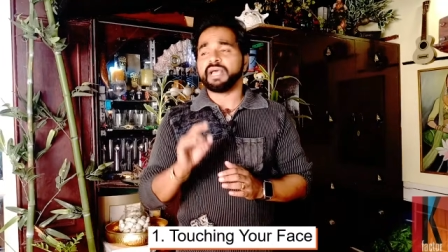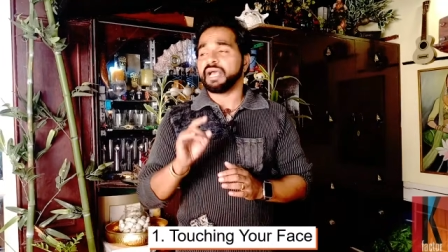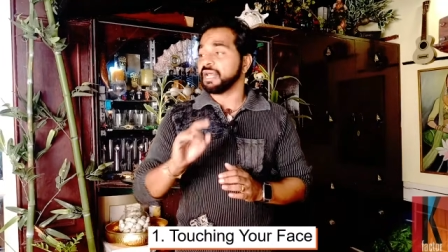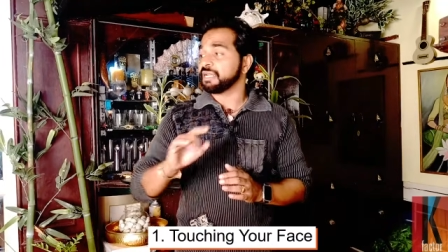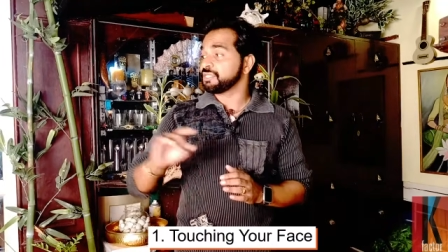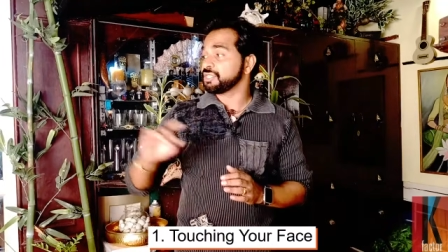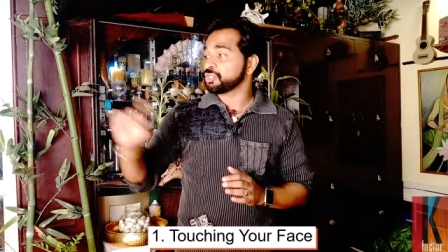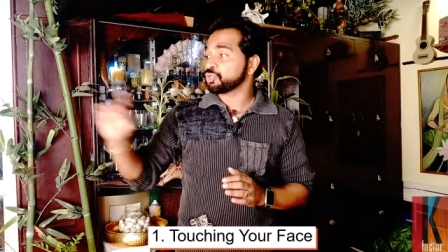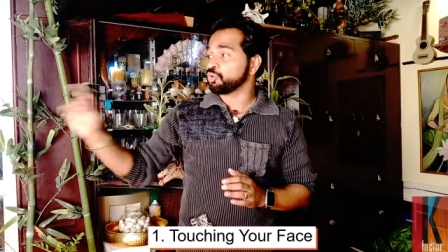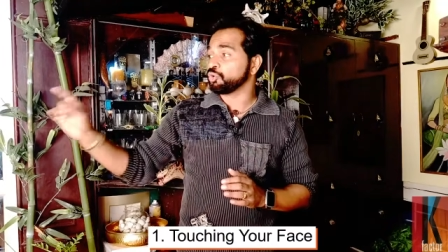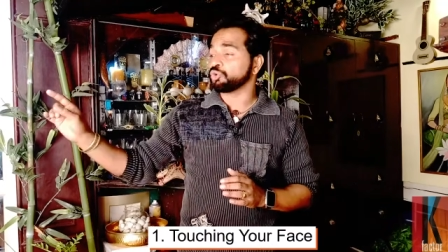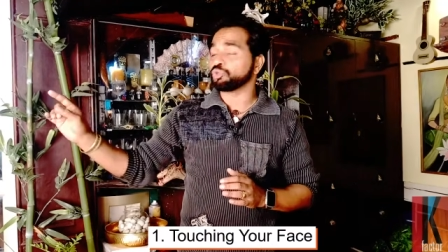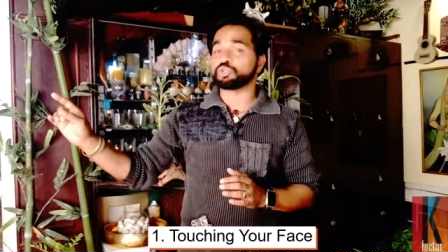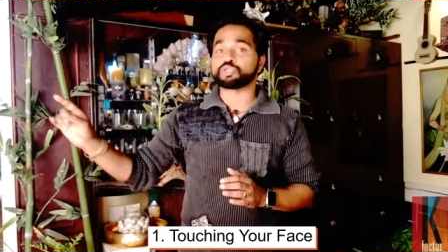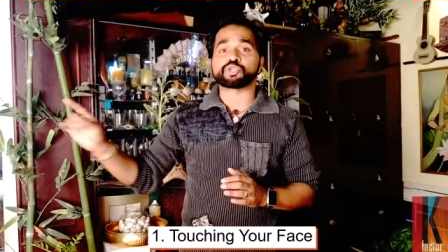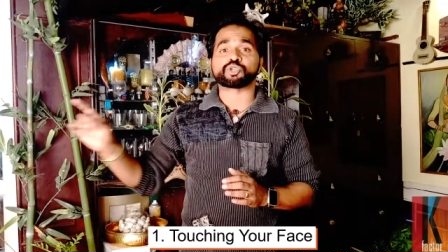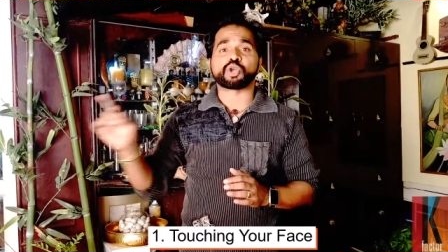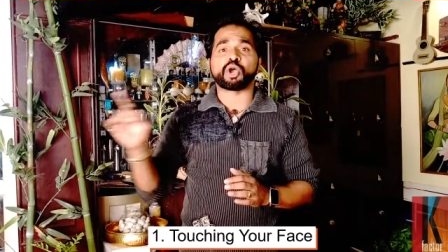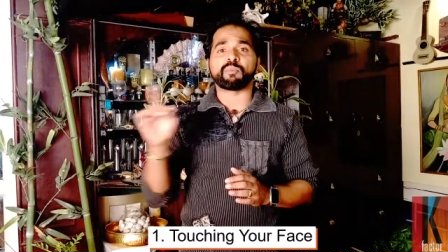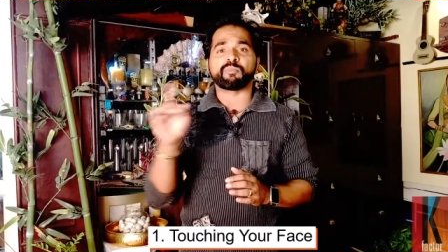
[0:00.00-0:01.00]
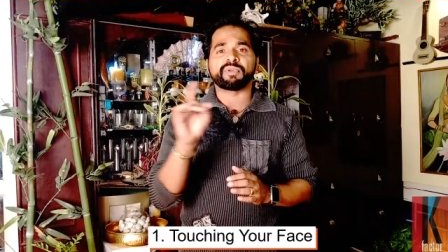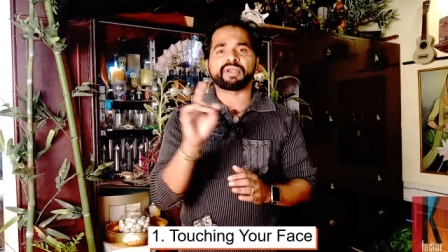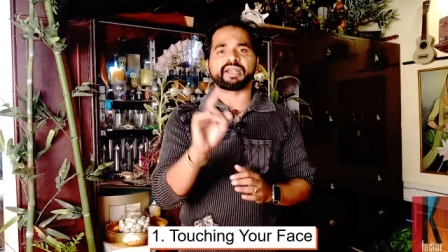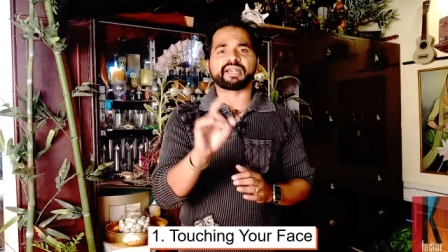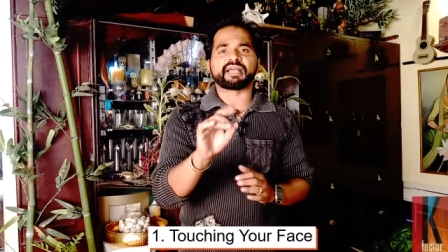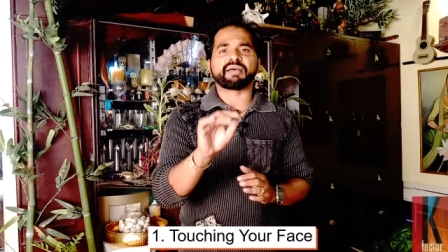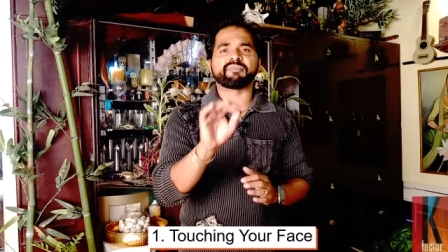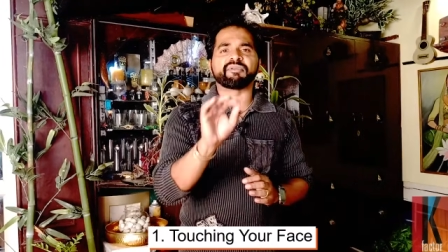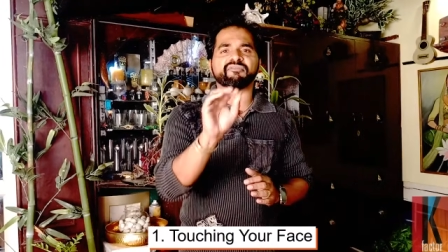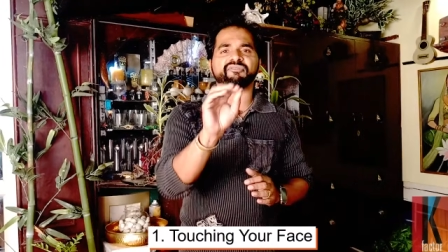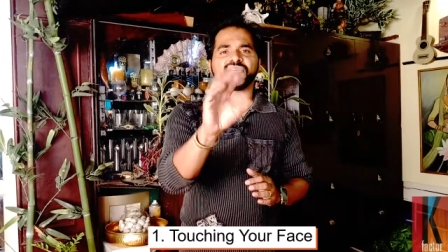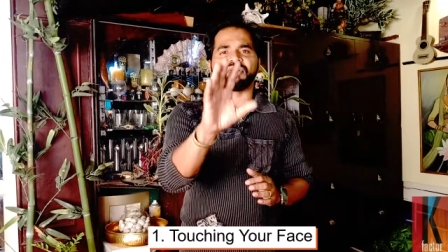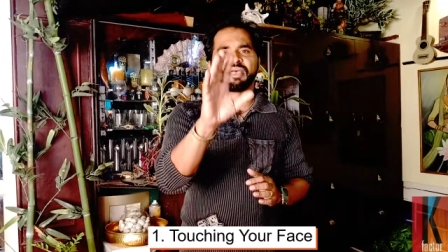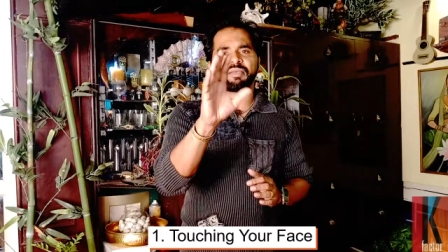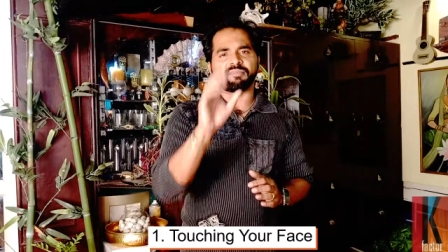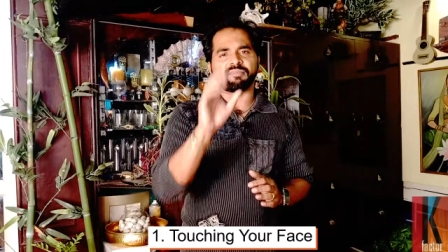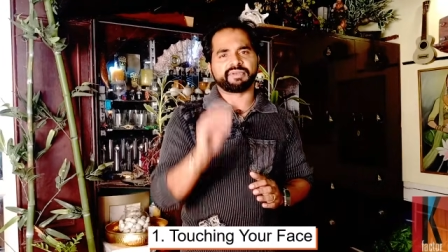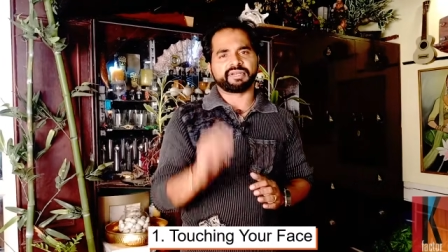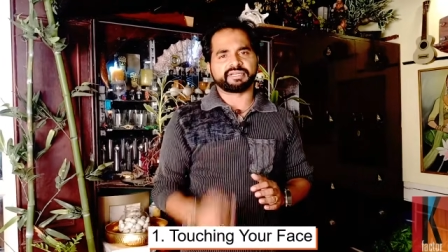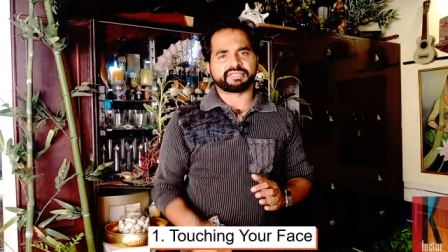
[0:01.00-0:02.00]
I'll just go to the shop and I'll come in
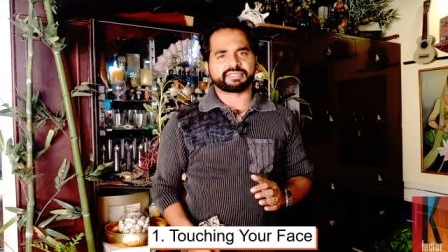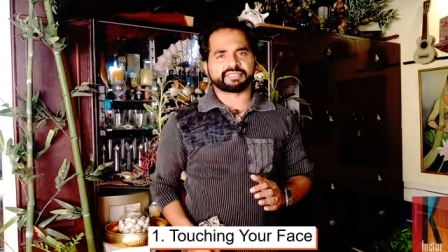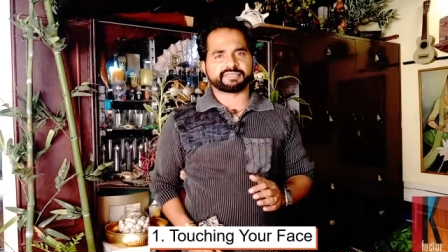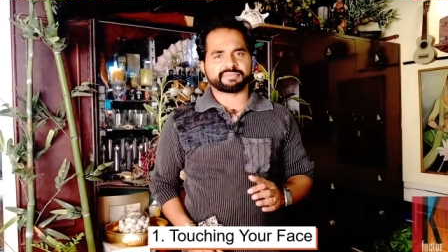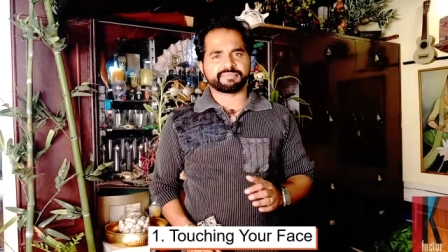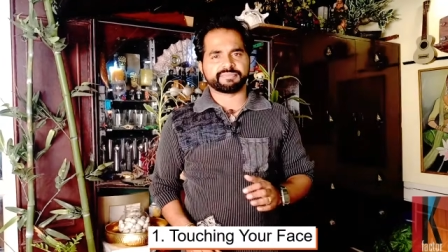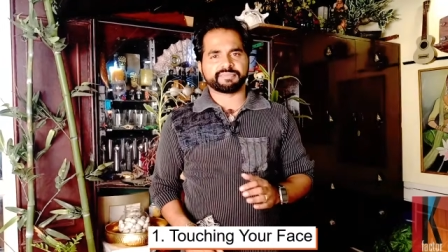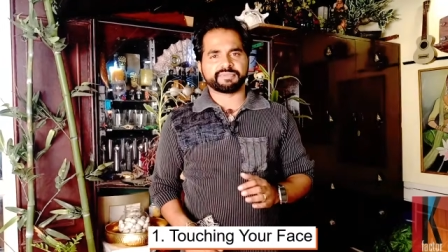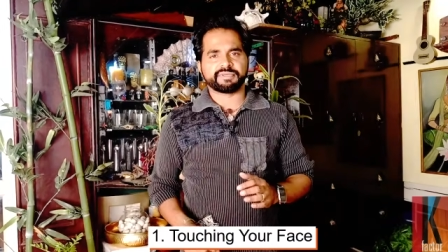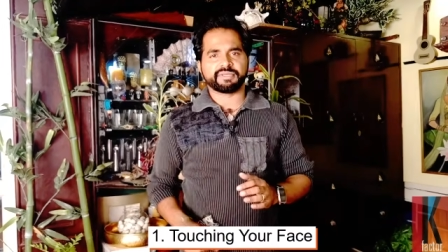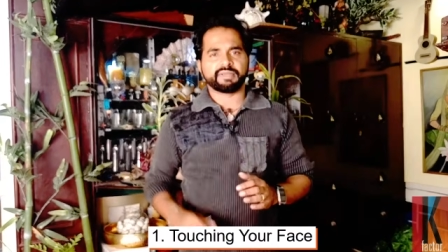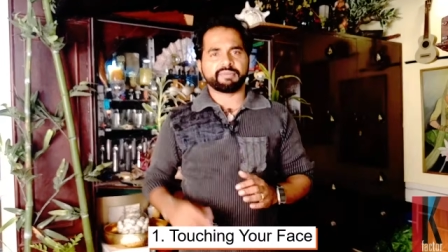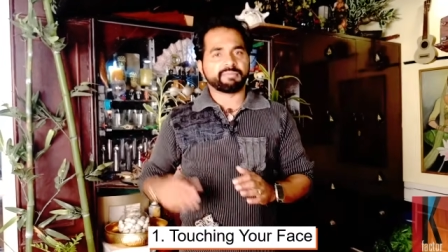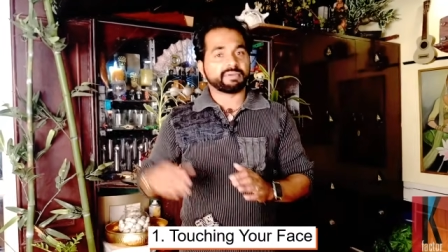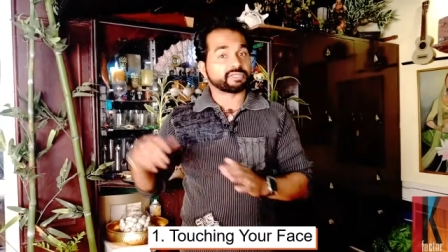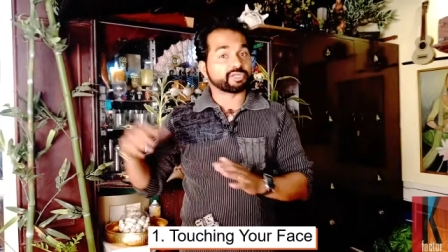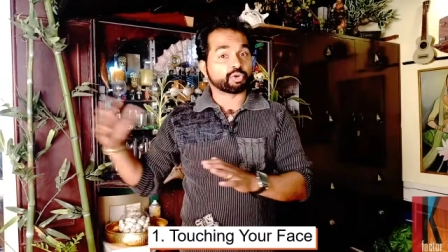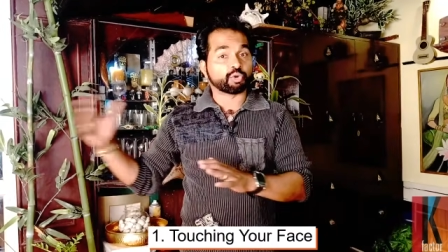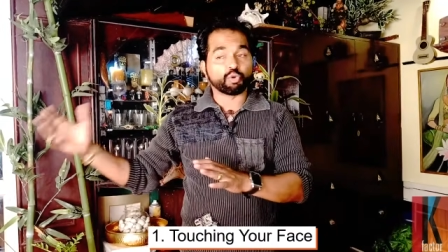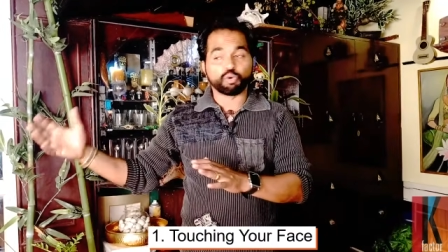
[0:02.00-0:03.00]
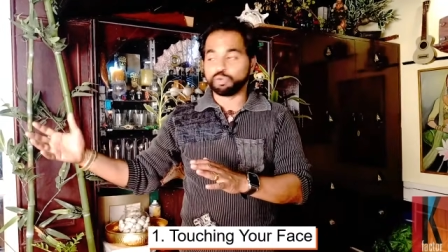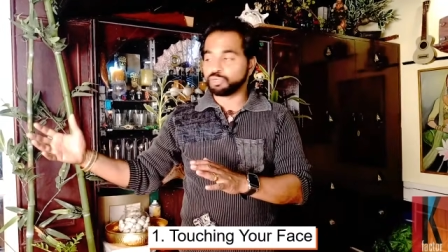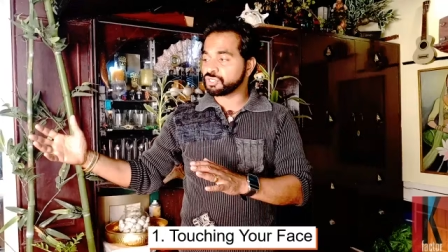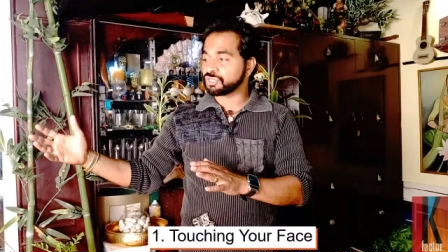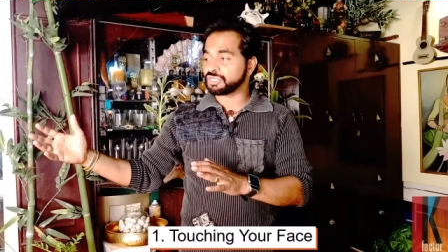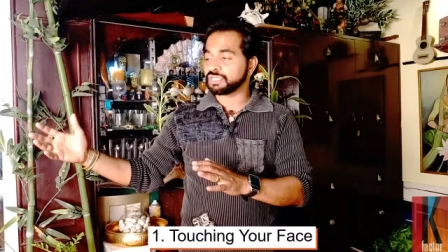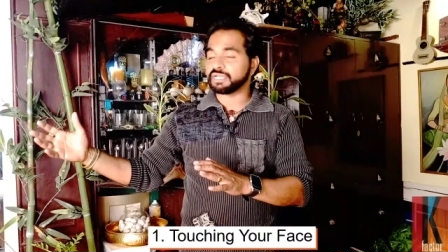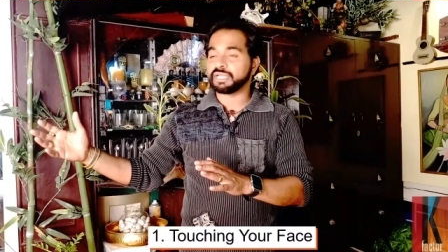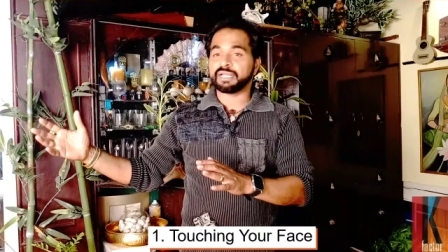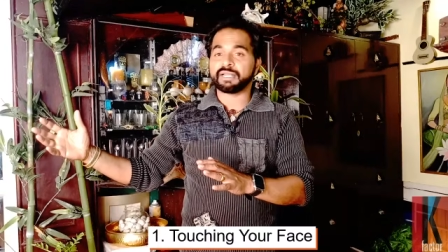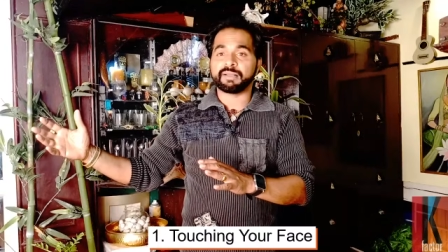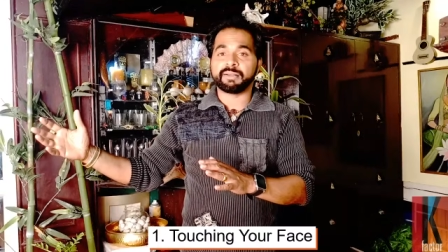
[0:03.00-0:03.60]
5 minutes. Mother goes,